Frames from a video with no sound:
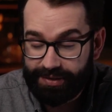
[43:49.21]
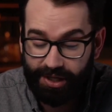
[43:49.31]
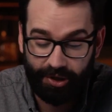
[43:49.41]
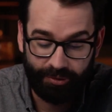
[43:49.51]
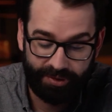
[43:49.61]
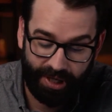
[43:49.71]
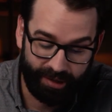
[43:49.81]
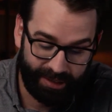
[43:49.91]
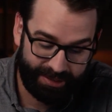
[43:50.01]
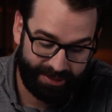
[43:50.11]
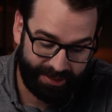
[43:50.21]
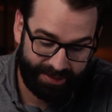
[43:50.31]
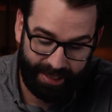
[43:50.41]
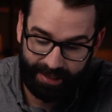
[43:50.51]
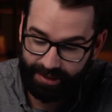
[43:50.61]
So no,
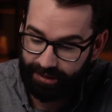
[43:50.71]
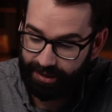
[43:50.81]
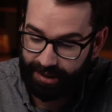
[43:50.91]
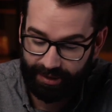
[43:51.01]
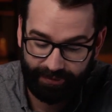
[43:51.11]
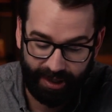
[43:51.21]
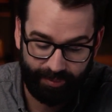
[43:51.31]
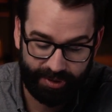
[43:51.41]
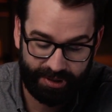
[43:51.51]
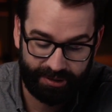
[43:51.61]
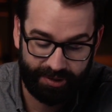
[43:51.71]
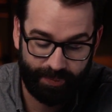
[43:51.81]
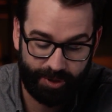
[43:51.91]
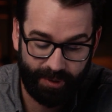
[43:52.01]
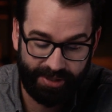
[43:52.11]
that's not a theory that I find particularly
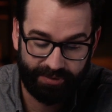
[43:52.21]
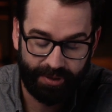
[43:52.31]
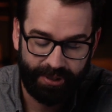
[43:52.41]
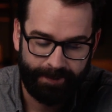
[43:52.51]
persuasive.